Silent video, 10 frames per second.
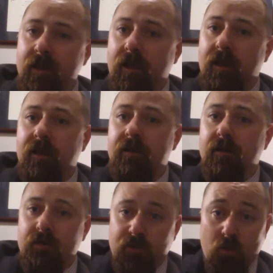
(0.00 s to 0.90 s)

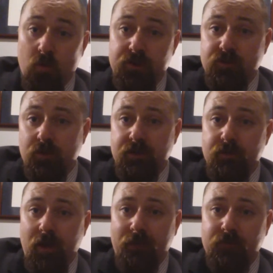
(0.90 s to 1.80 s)
and the court is going
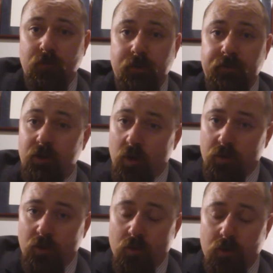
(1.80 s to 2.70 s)
to have to, on their
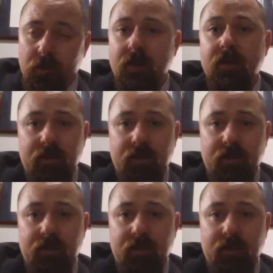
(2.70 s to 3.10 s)
own accord,